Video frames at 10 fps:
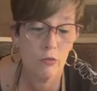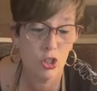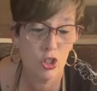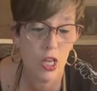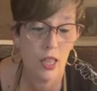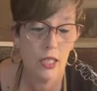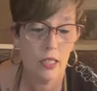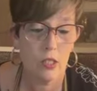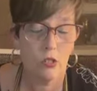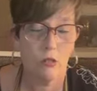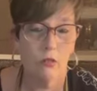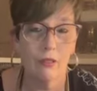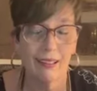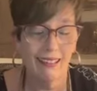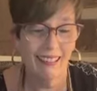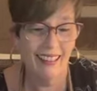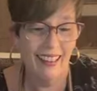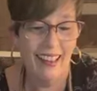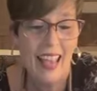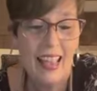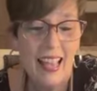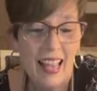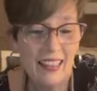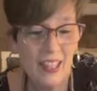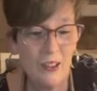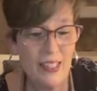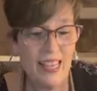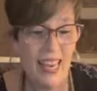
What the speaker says: I was jealous. Hello,